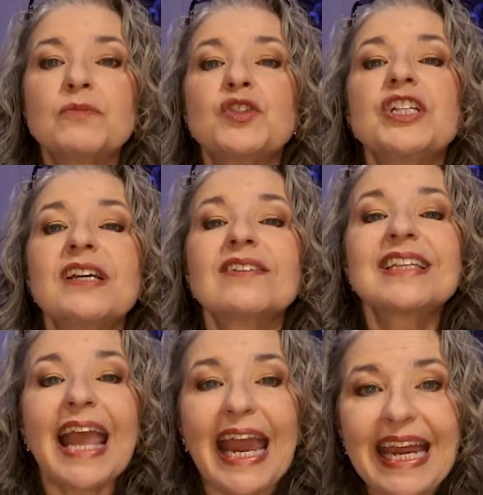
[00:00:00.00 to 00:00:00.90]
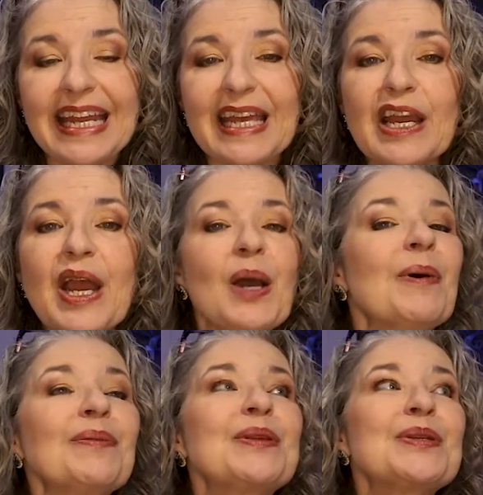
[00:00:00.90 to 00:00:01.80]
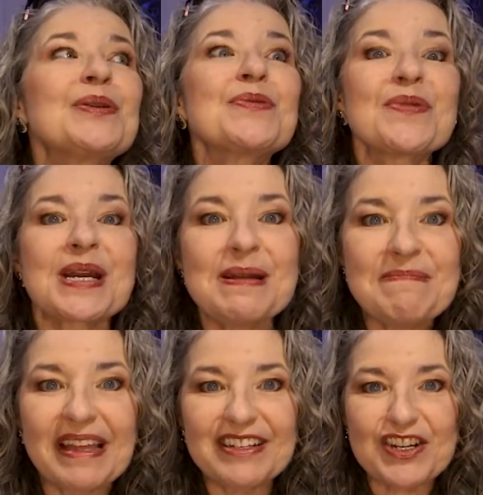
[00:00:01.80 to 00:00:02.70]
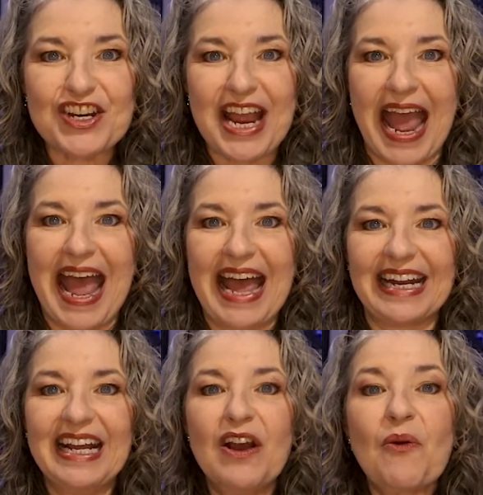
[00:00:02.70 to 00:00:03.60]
she tells Katie about this dream that she had